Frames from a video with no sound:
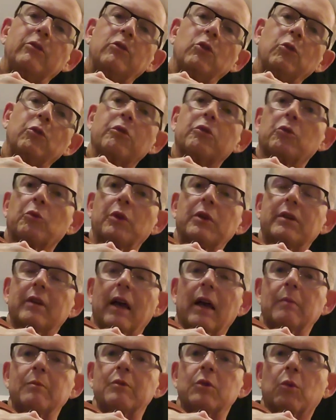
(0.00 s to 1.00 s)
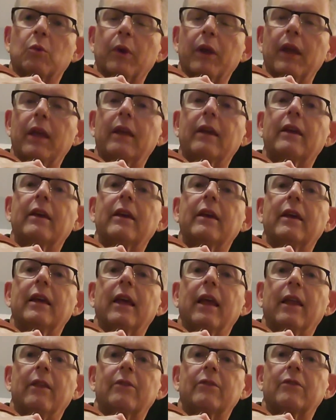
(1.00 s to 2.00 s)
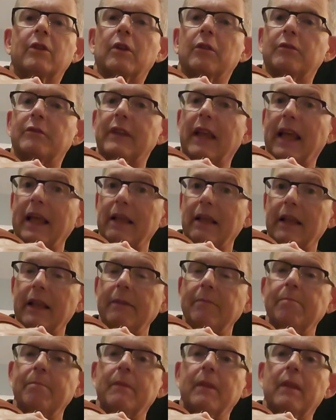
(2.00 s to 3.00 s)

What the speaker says: 2 or 3 times a week instead of daily.